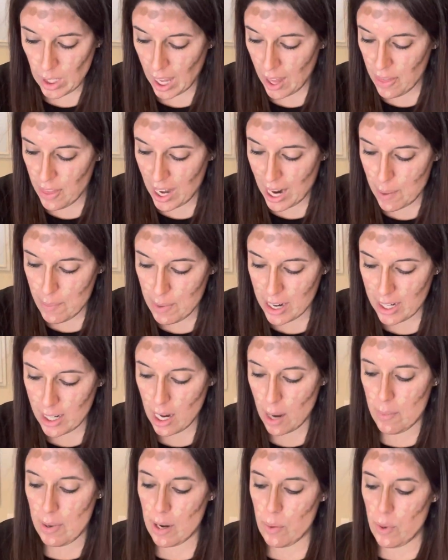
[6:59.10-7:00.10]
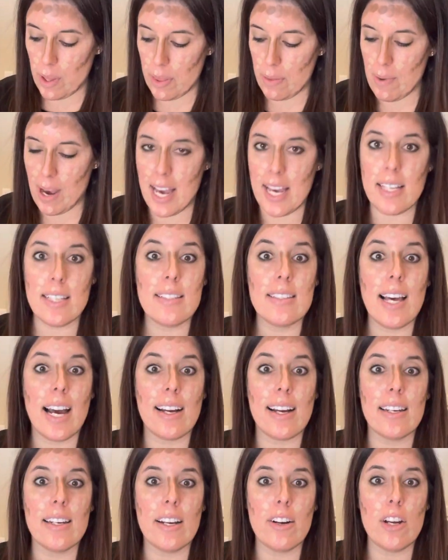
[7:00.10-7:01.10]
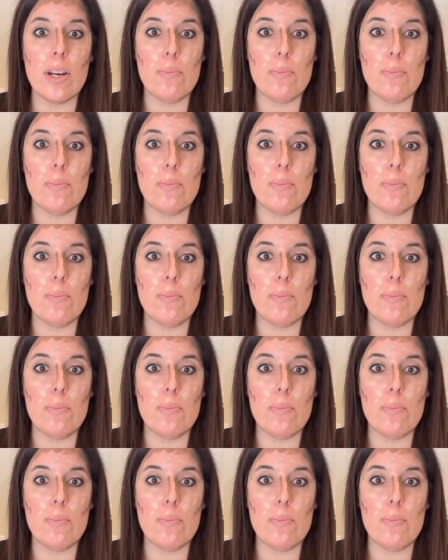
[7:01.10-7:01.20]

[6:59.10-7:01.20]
Then I'm gonna come in with my secondary